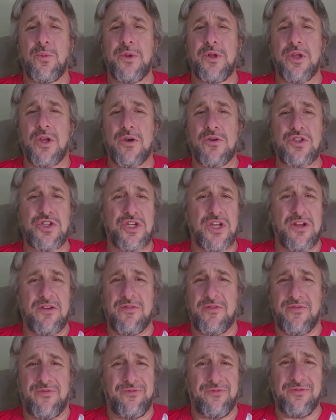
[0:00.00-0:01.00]
we
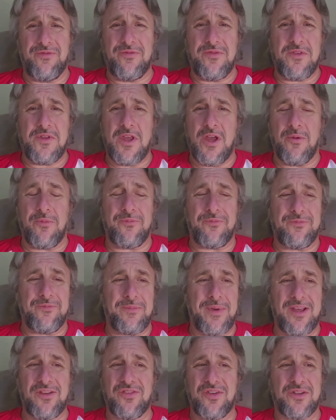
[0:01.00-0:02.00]
negotiated,
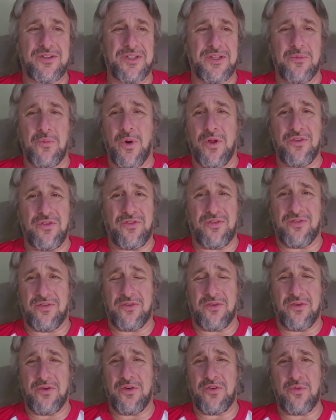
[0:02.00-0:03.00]
basically once
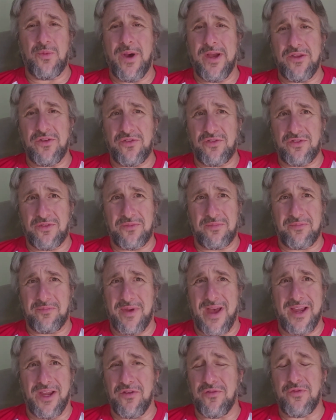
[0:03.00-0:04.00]
or twice
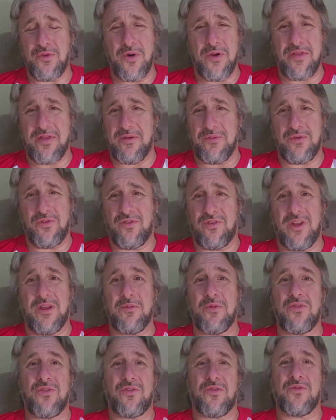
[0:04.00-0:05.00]
back and forth. It
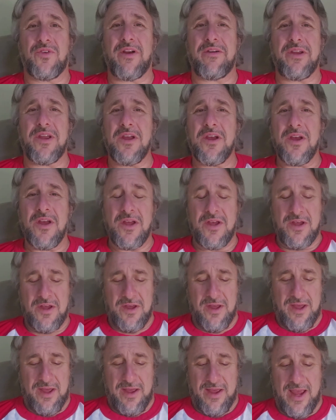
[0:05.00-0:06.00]
was very
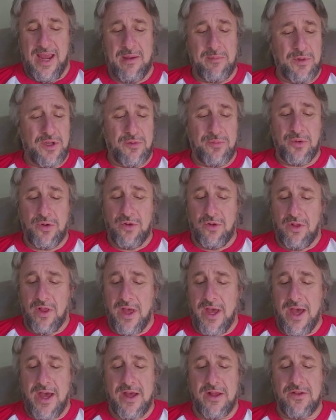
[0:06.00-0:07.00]
amiable,
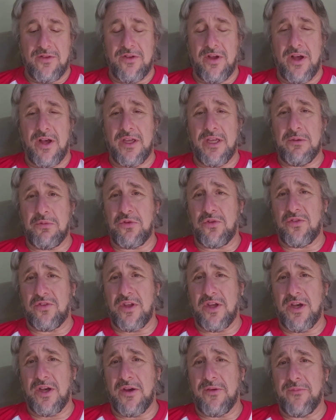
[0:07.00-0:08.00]
and he was
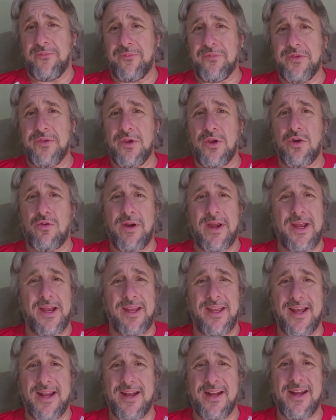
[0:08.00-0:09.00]
great in
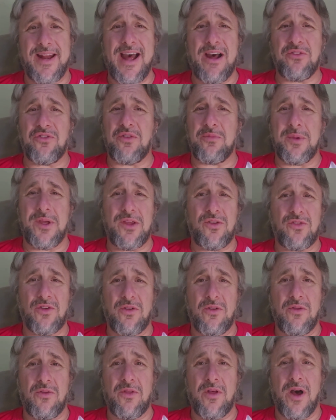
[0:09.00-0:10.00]
getting it out to me.
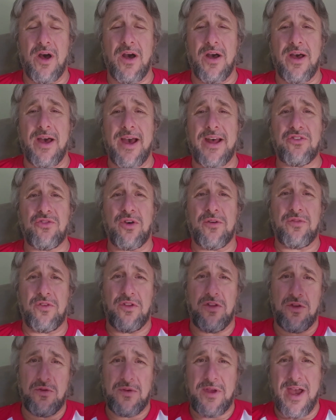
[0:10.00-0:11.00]
So hats off
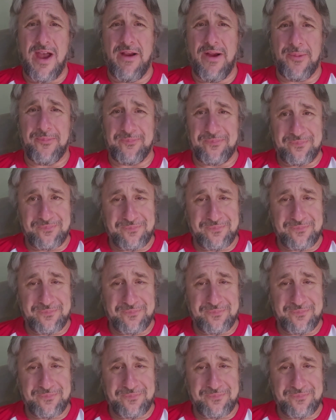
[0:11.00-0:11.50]
to you, Garrett.